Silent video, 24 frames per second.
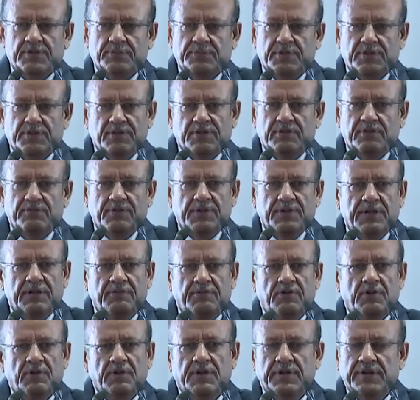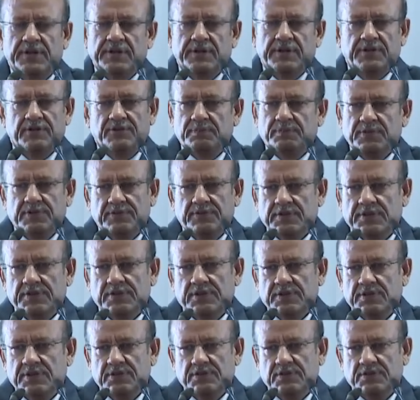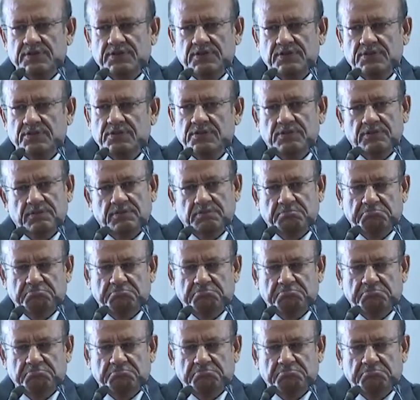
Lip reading: Bindal, we have already dismissed such cases, so